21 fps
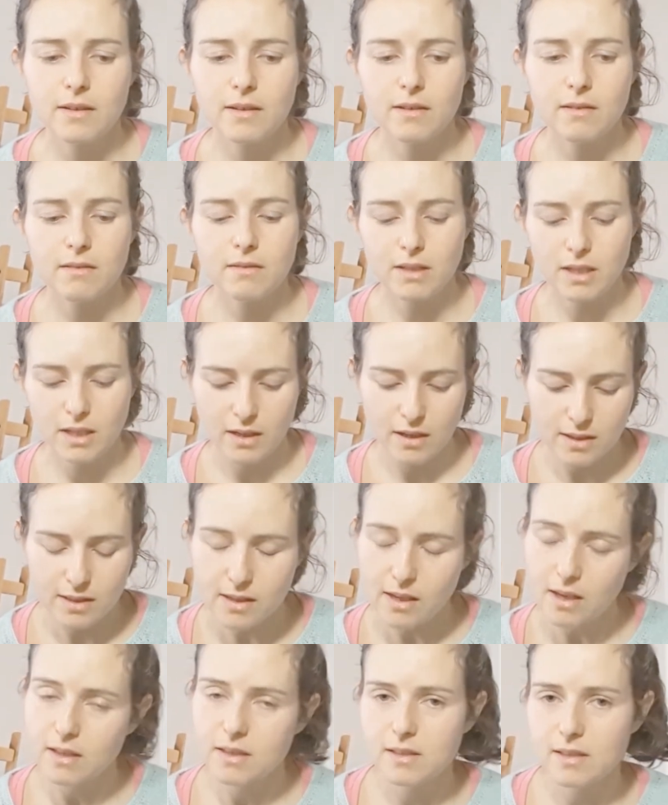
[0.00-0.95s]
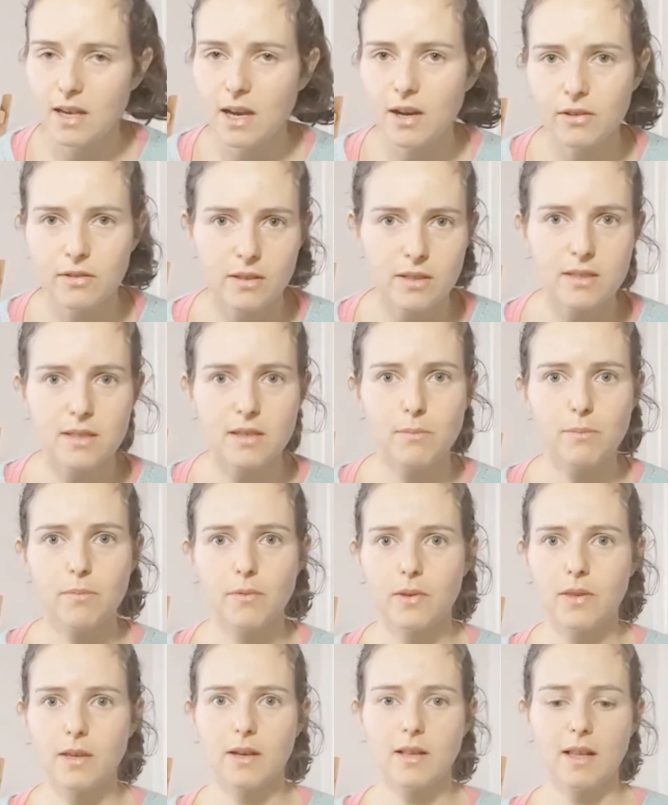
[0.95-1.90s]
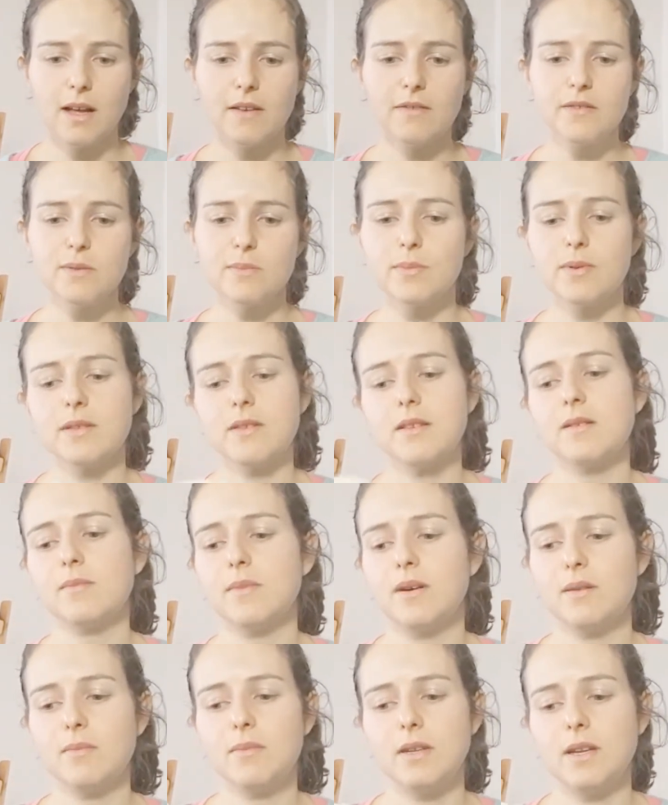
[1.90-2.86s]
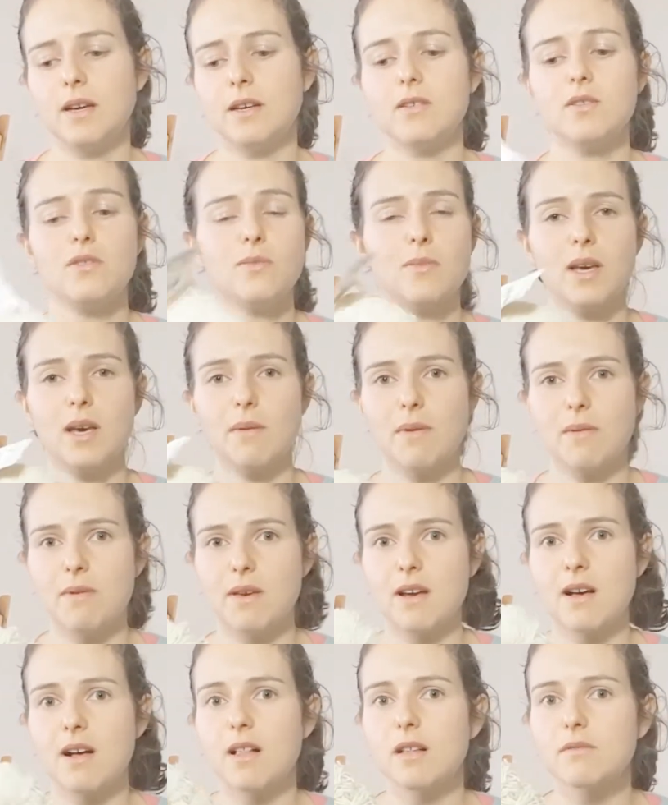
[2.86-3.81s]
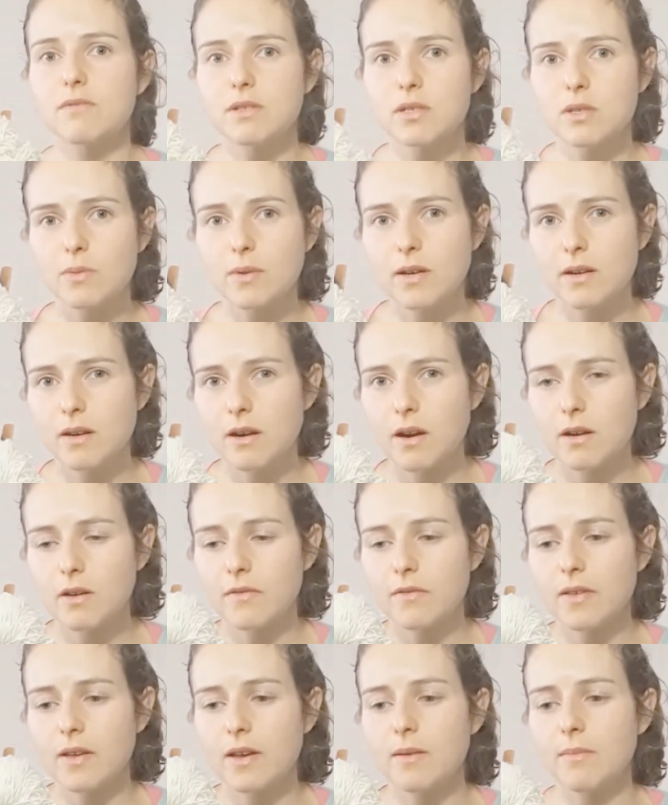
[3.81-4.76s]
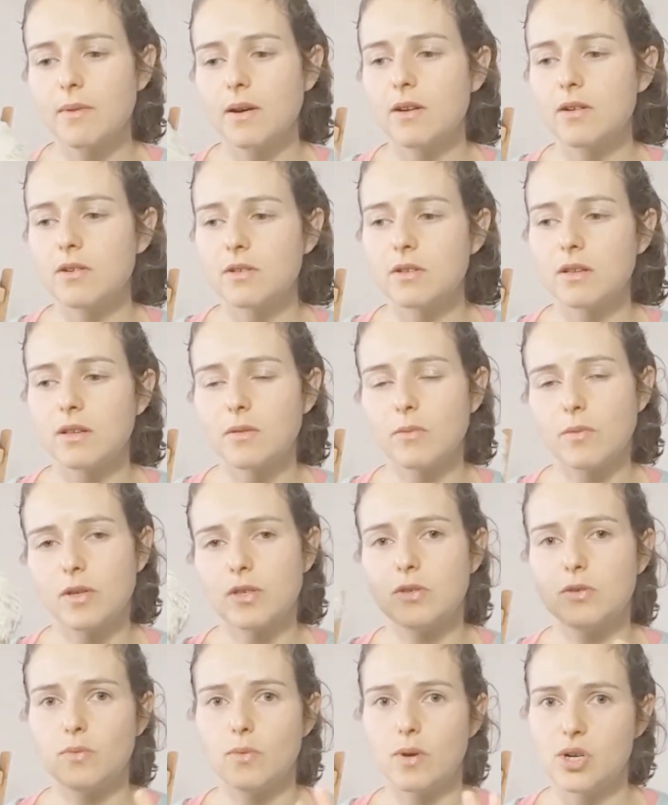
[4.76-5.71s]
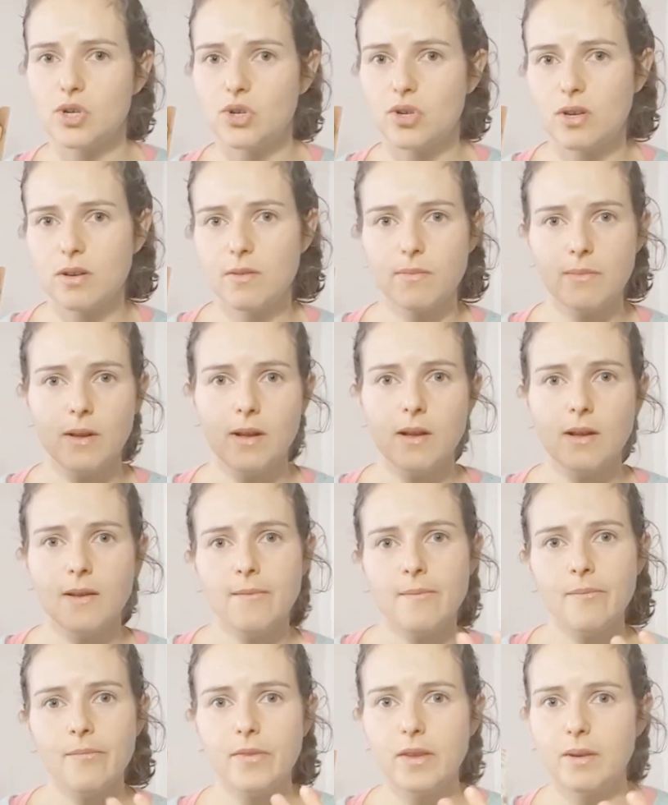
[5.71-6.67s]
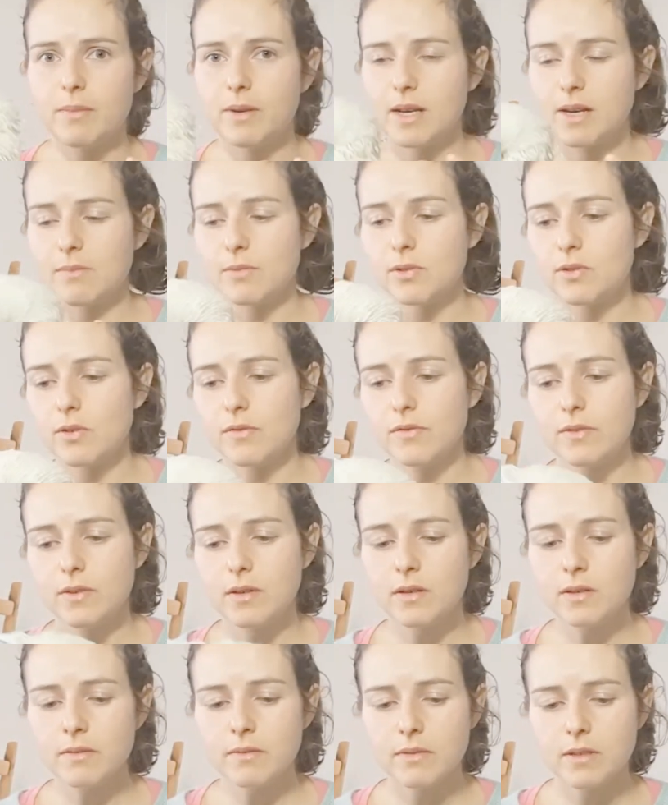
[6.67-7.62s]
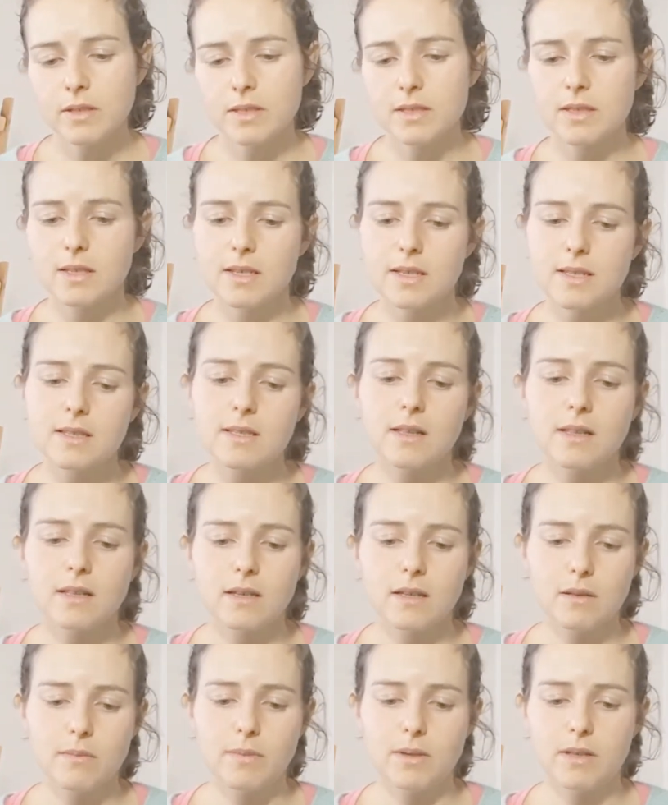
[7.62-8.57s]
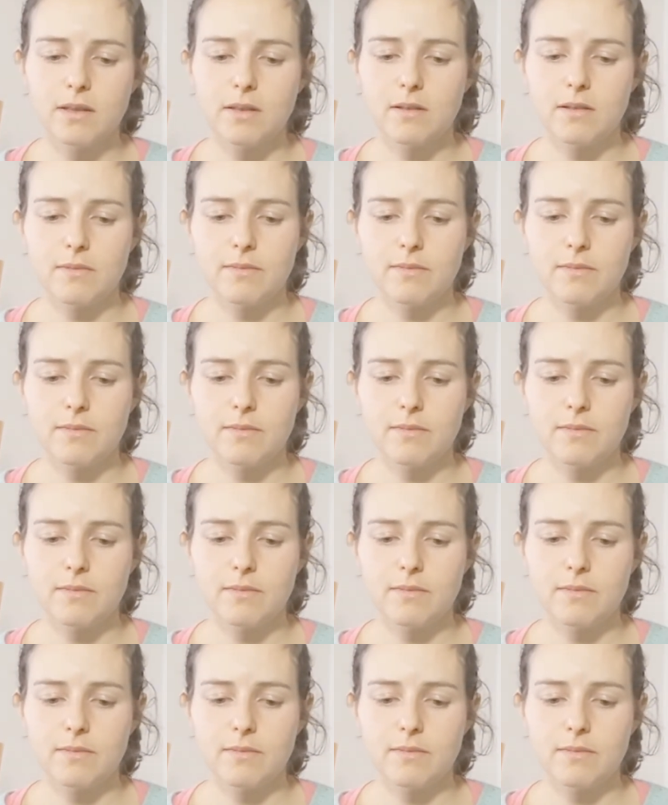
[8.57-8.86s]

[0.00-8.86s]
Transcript: like I'll see how it meets up with the gloves, but it might be nice to make maybe a colorful sweater out of them. I heard that once you wash them, they become softer, because it is a little bit,